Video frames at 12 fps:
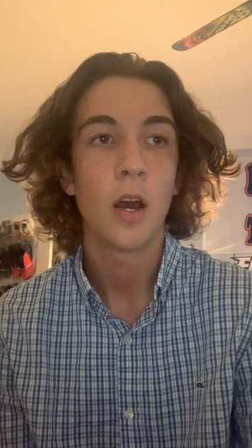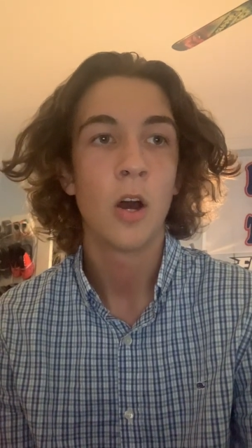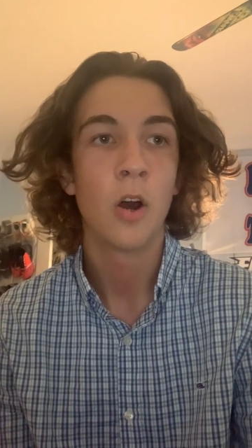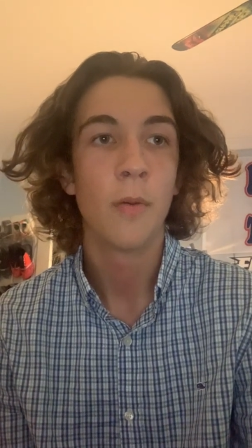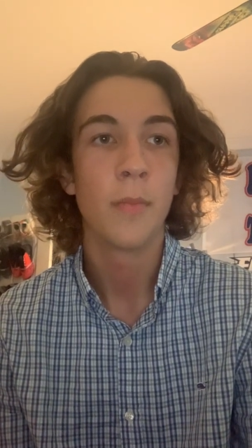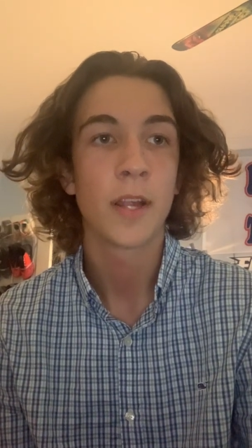
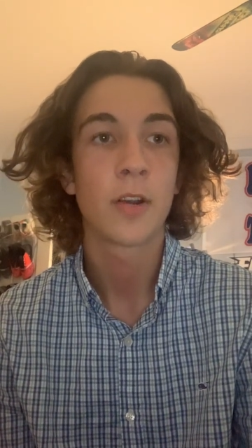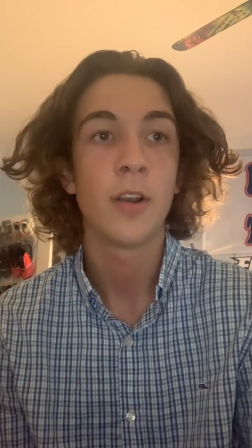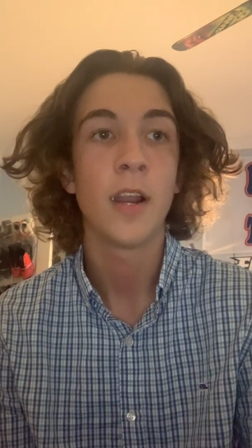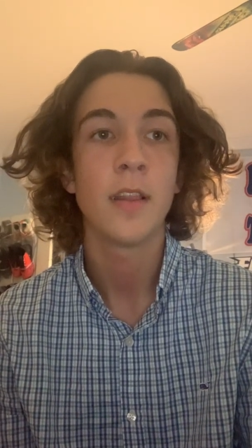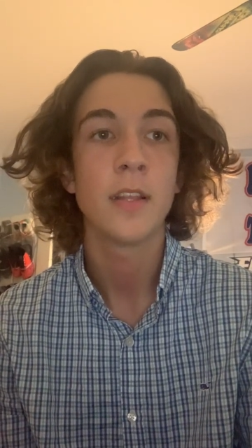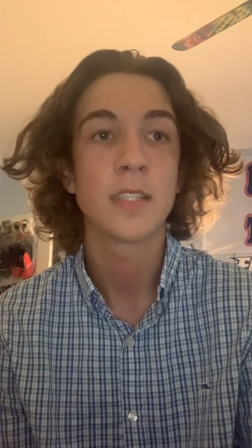They
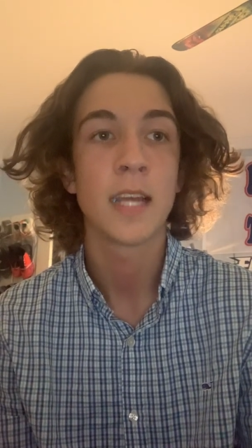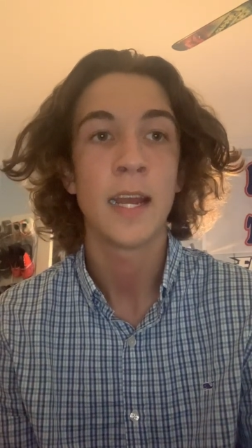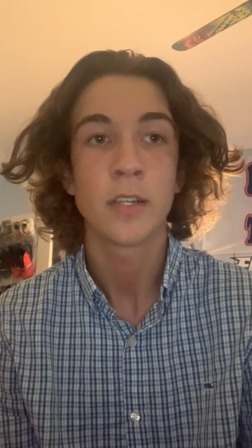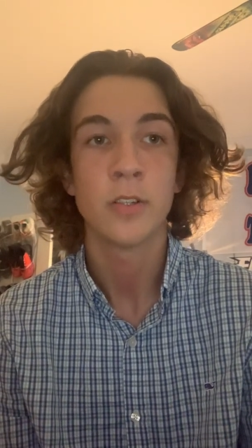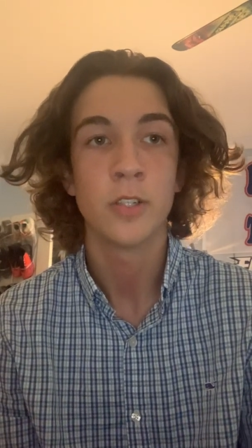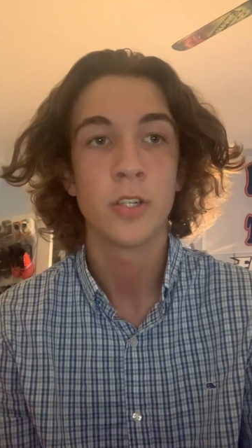created this
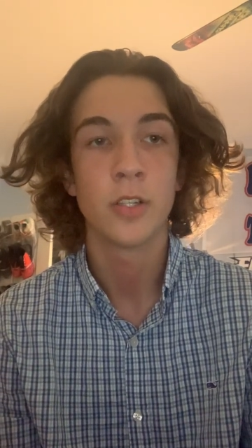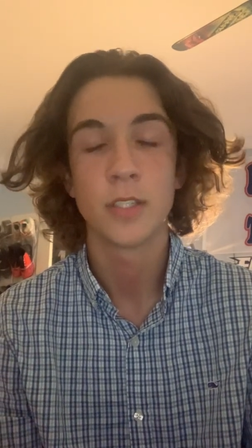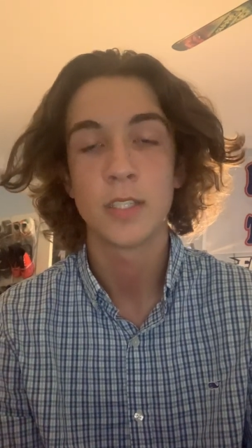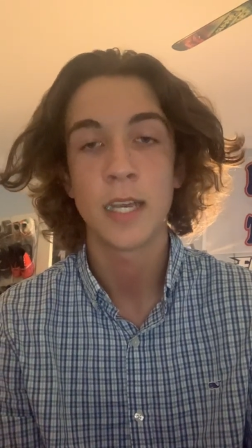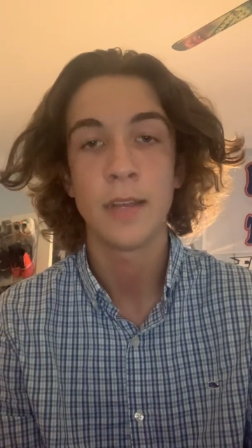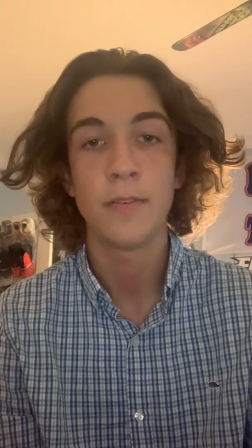act to ensure the
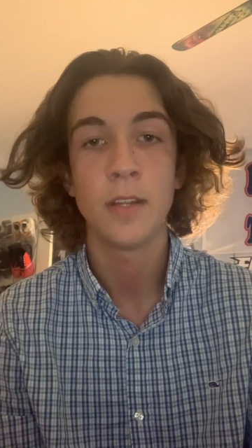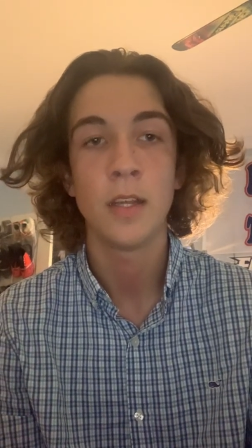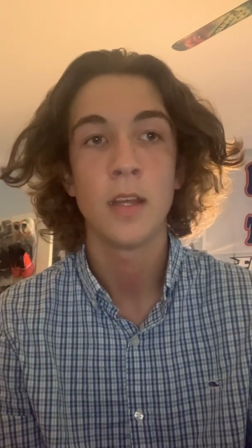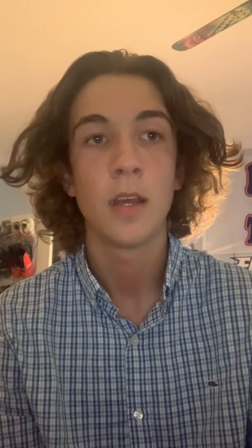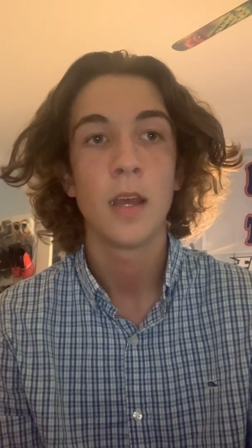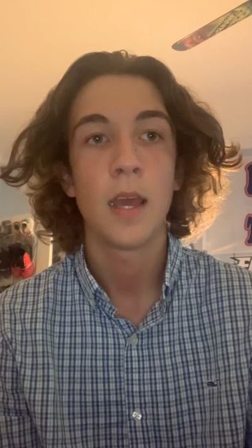
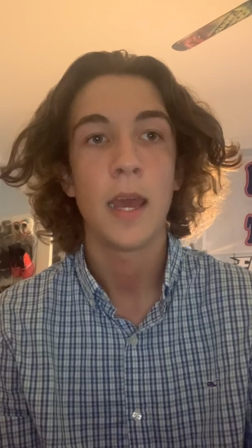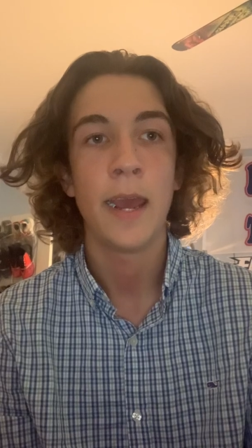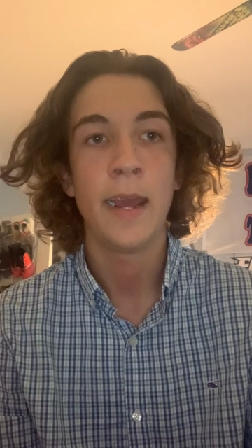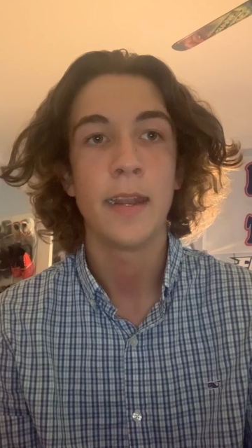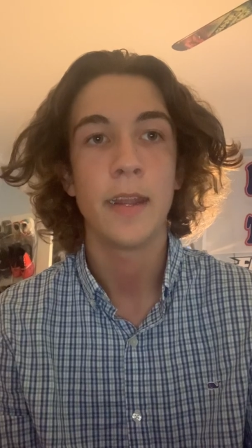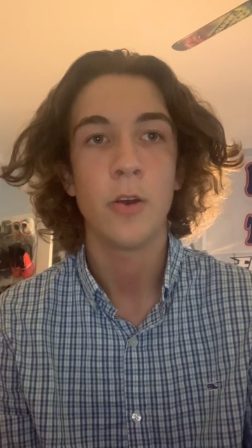safety
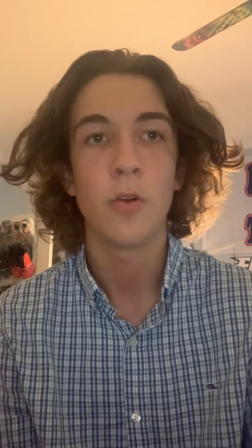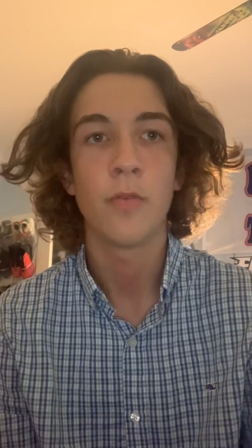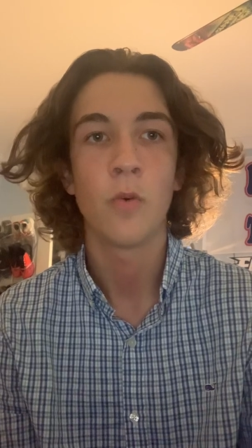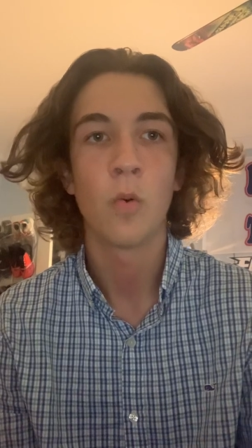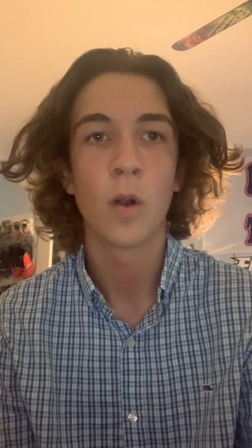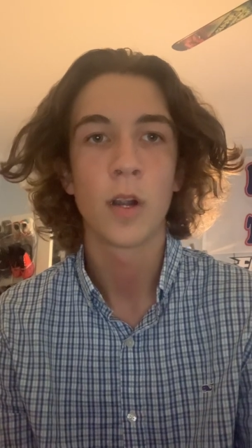and
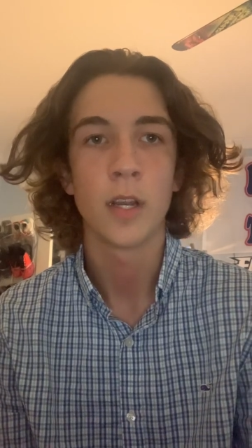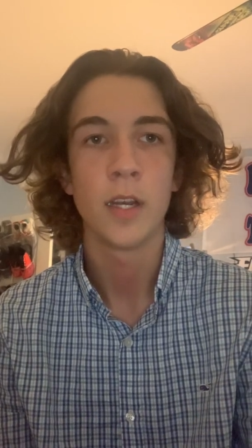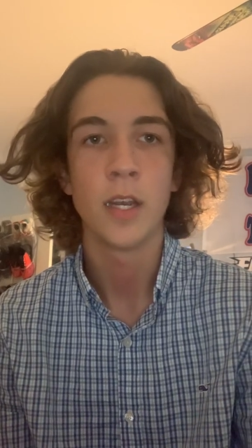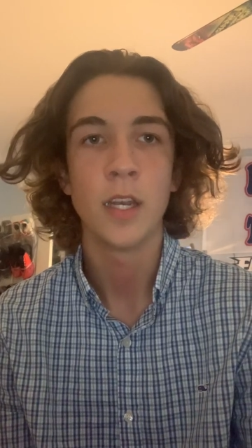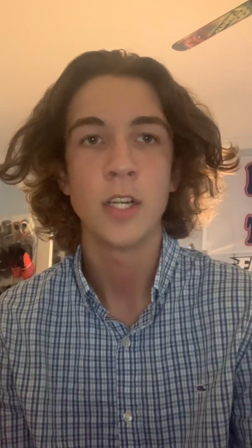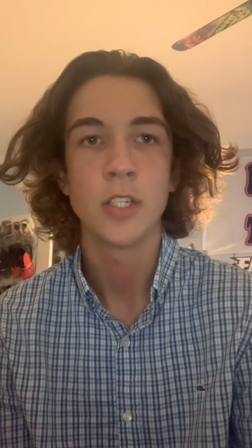healthful working
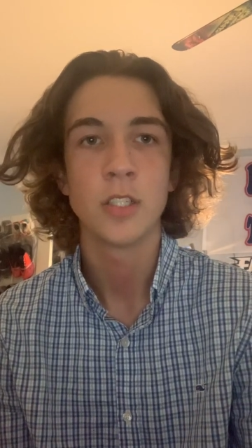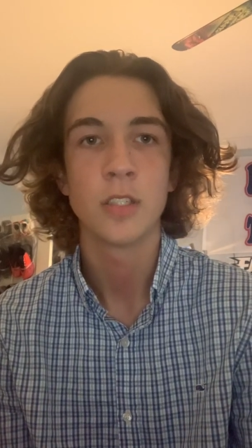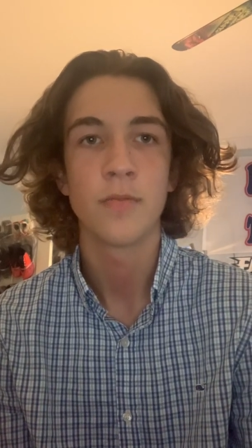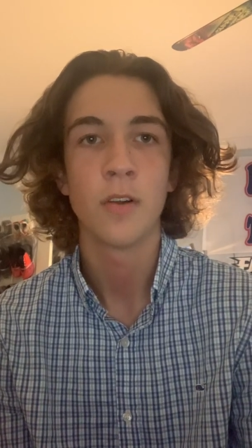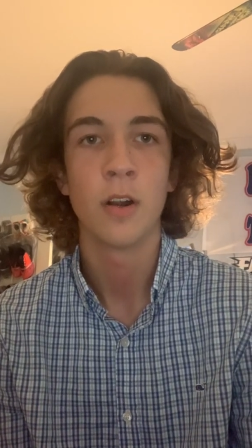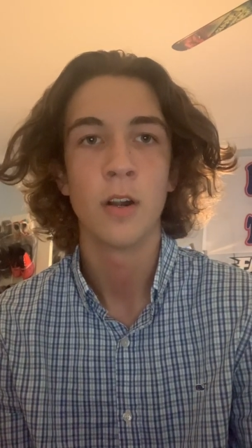
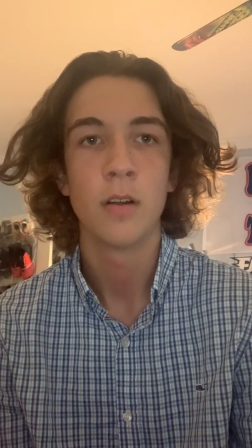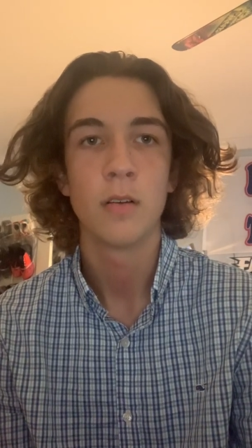conditions for